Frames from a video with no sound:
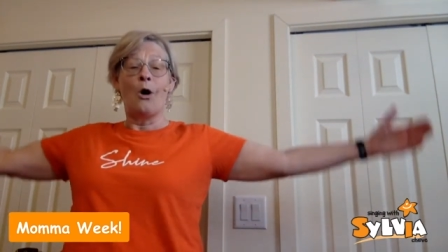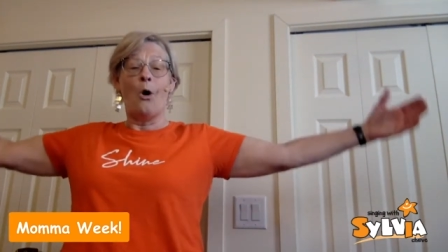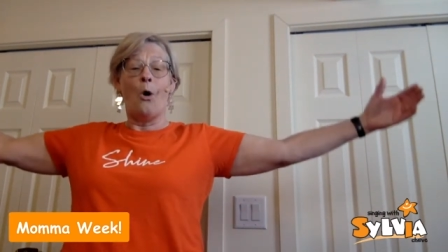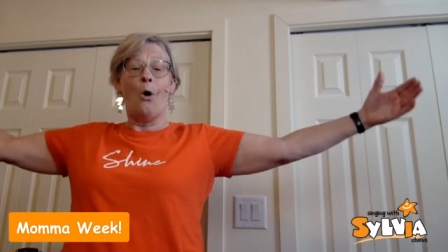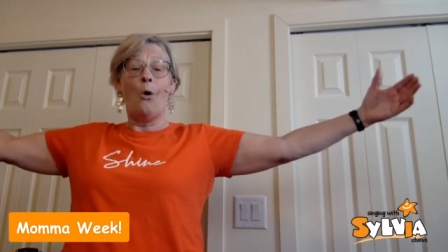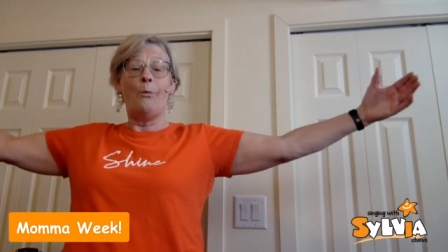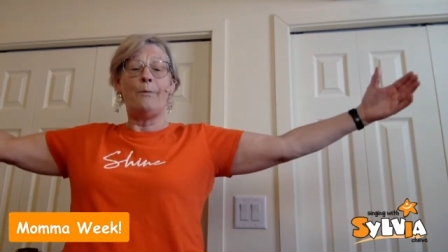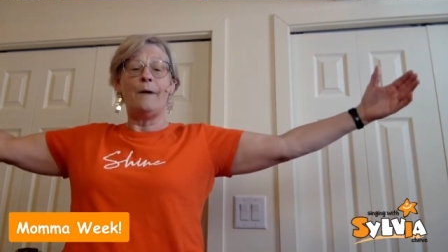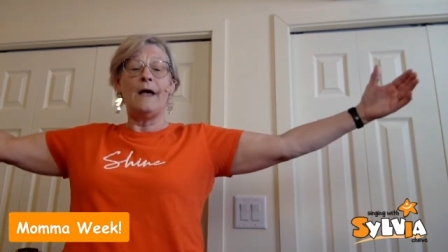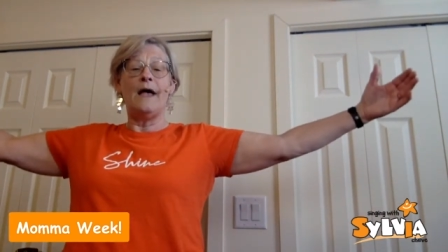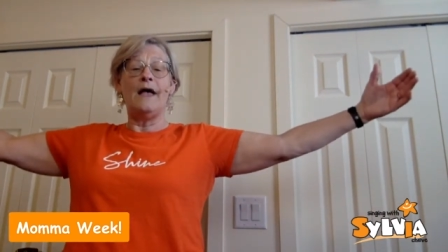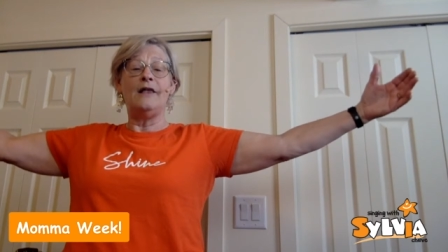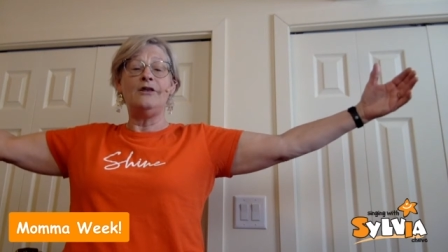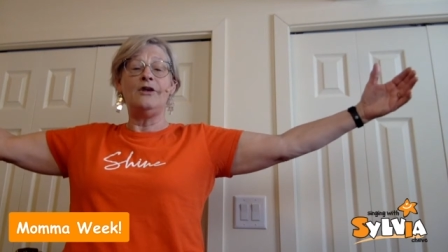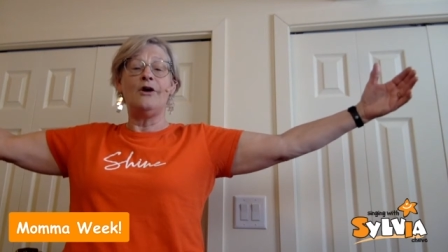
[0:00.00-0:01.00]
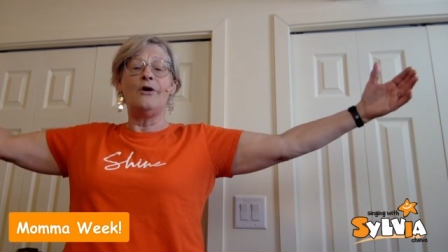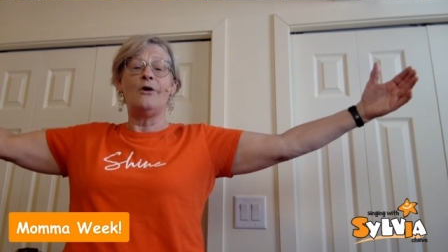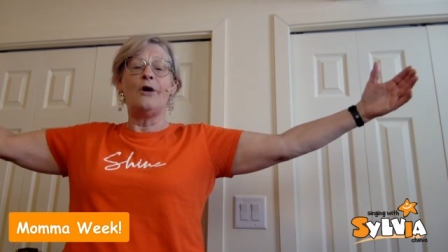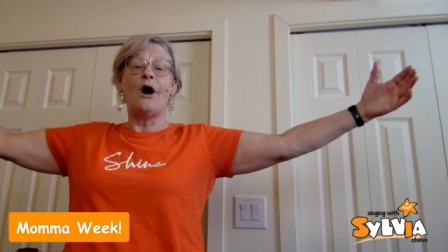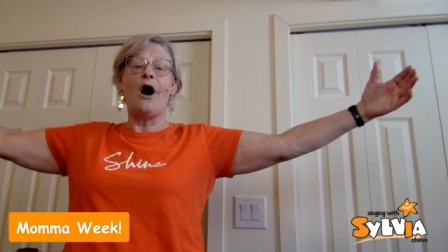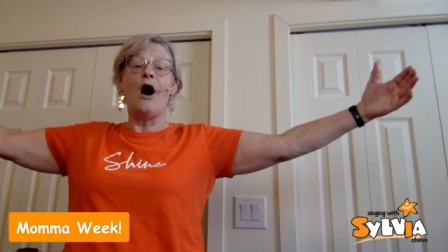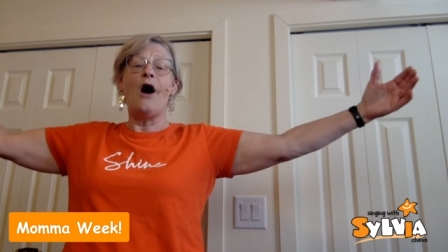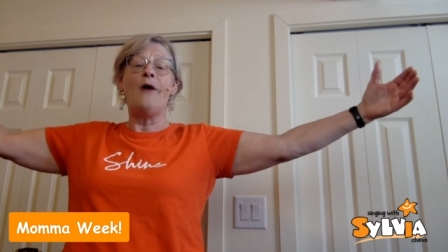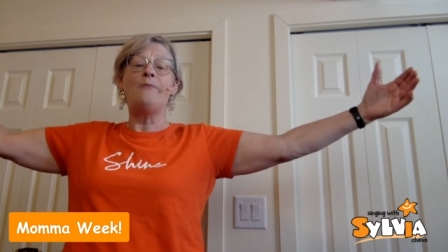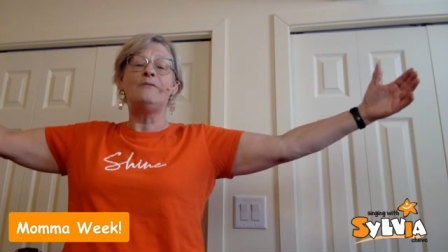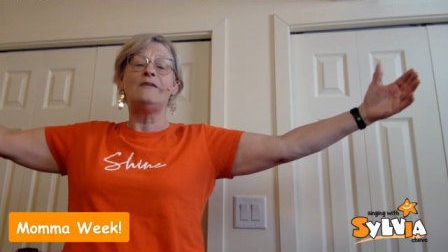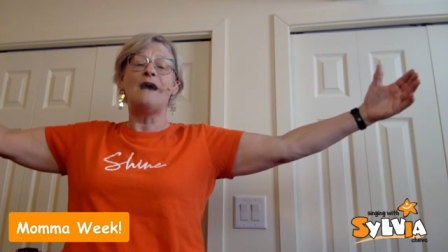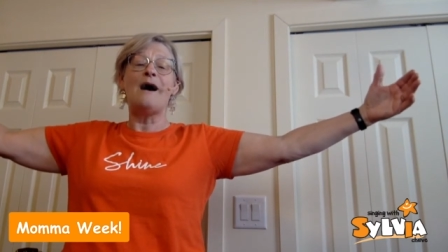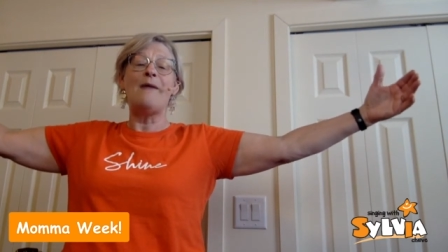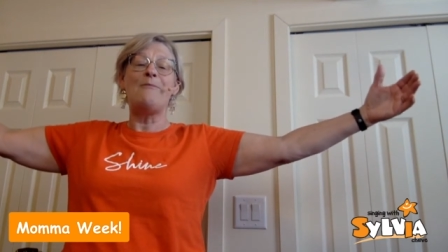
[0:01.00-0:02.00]
open your
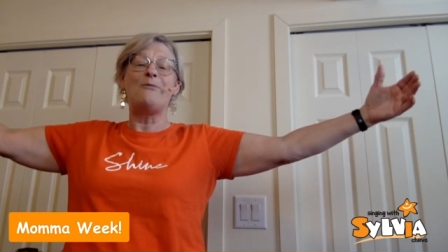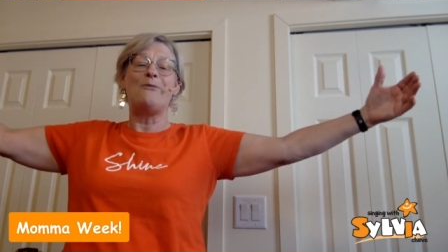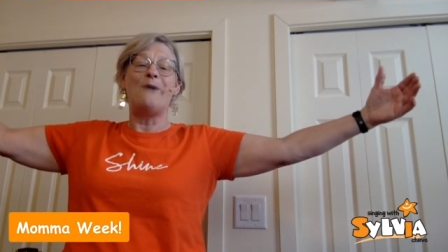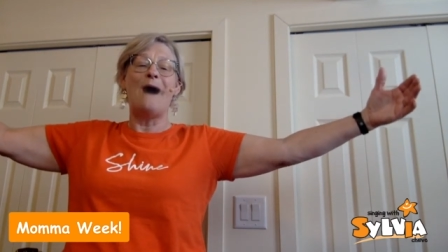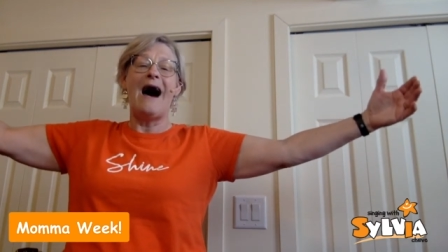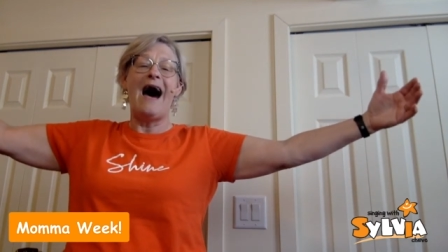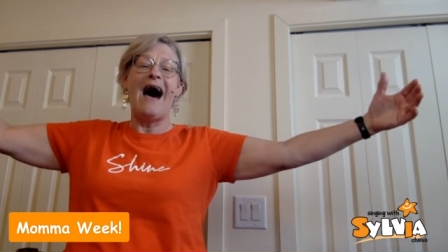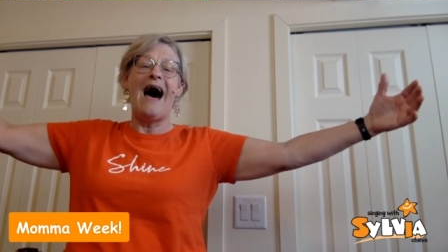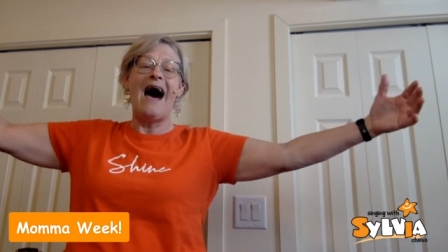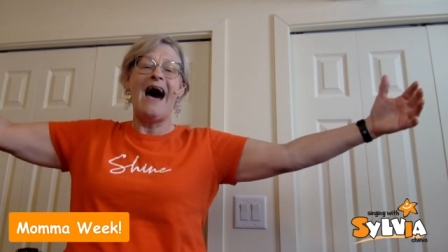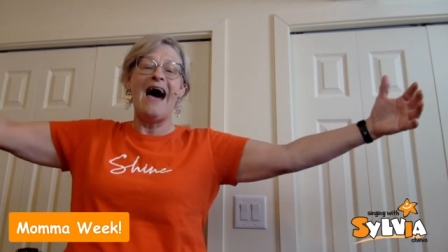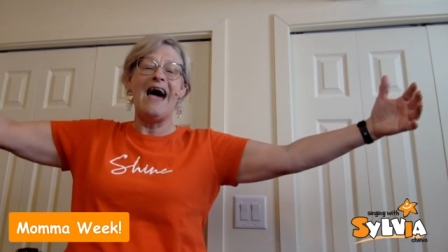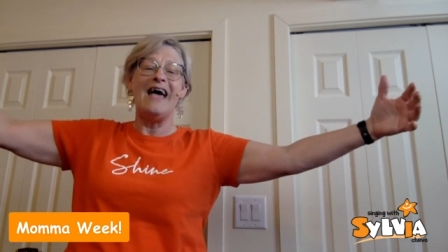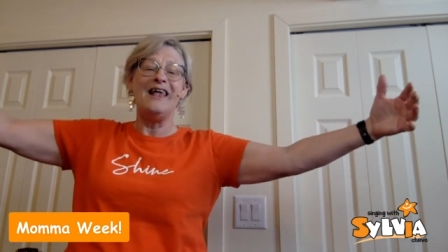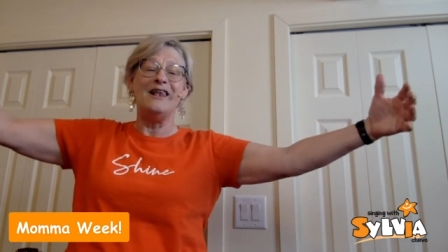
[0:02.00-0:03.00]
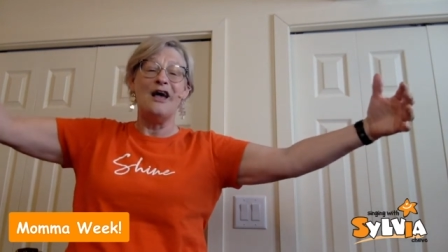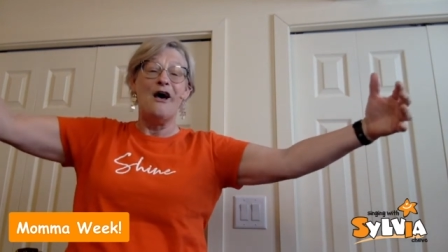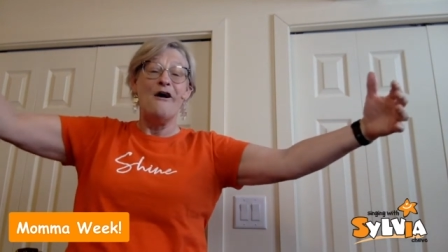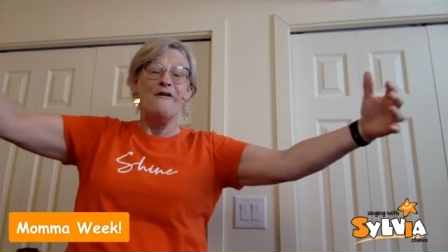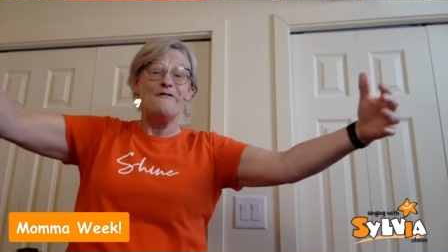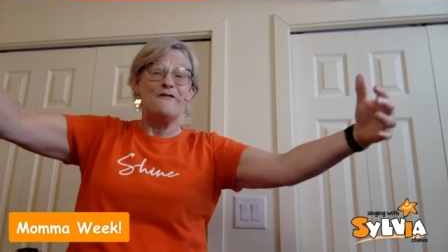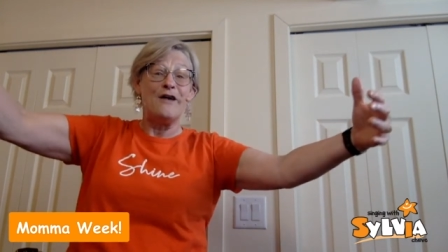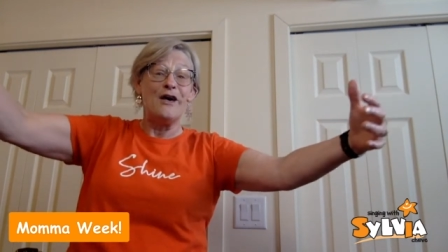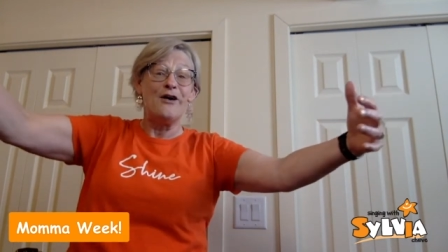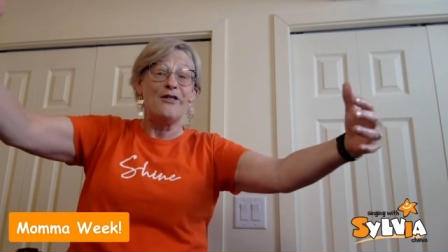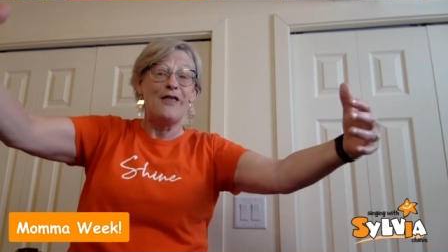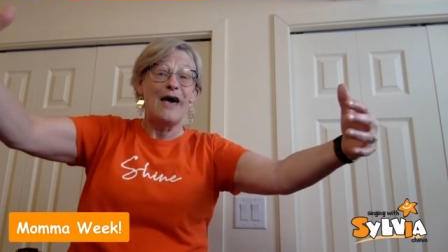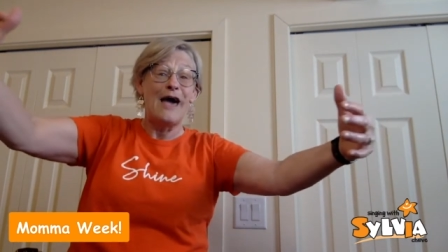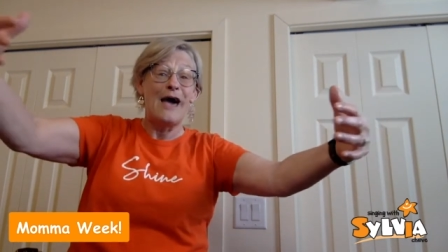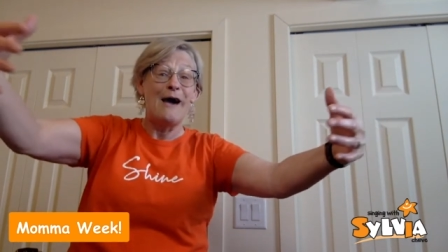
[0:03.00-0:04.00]
arms up wide, fill
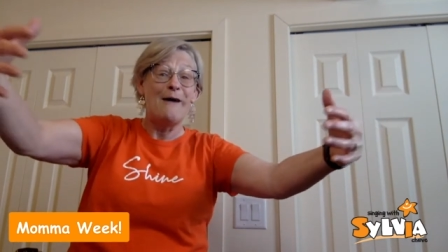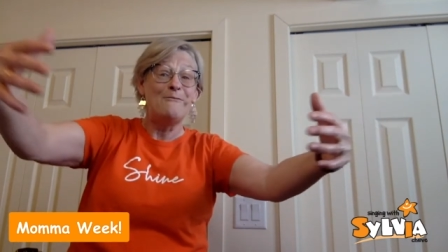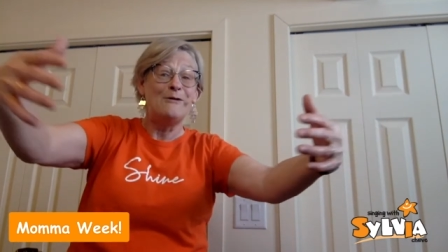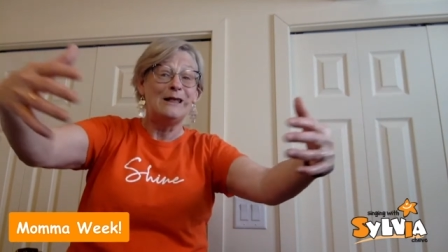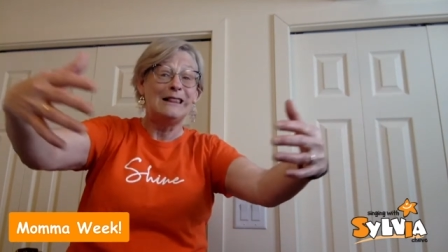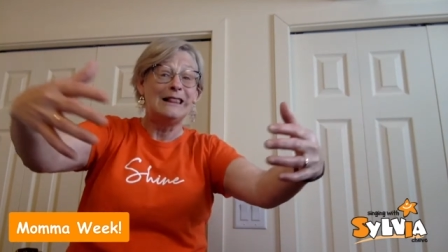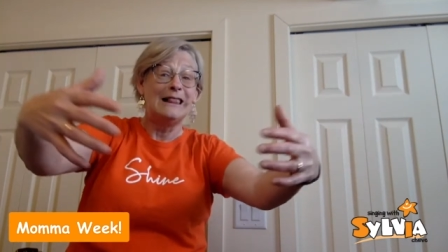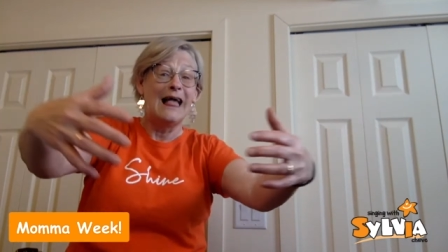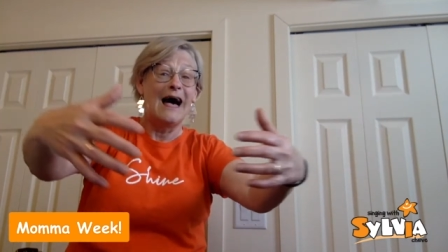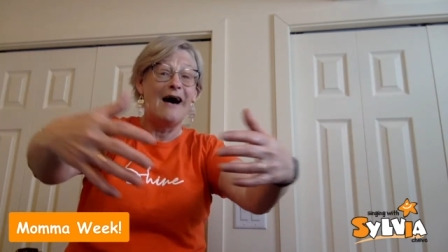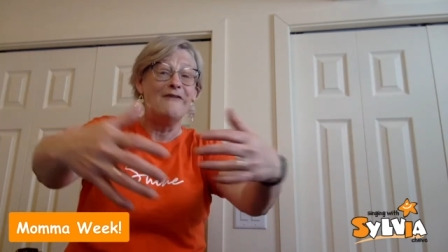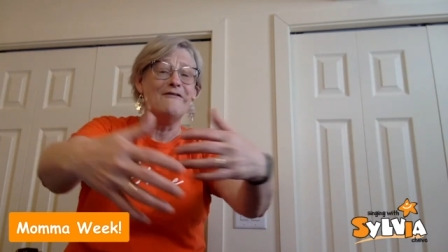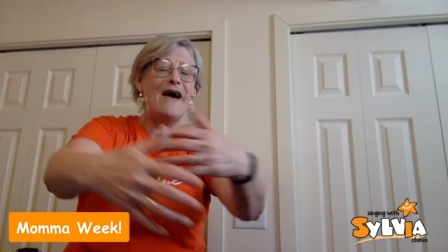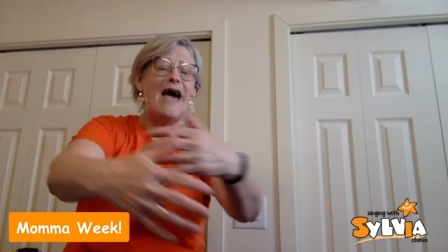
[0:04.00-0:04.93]
them with love